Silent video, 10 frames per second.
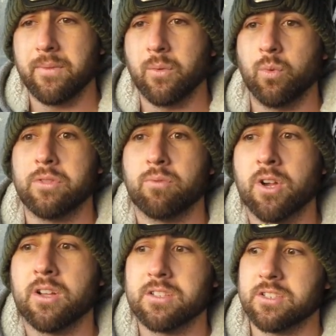with
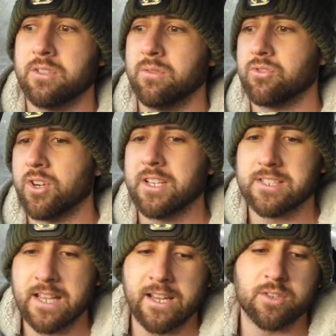regards to trying to
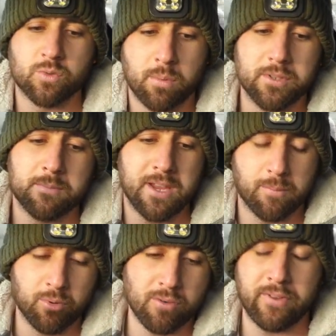sell it or swap it to make a
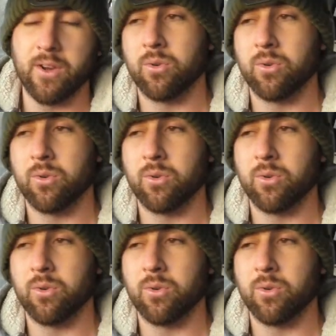profit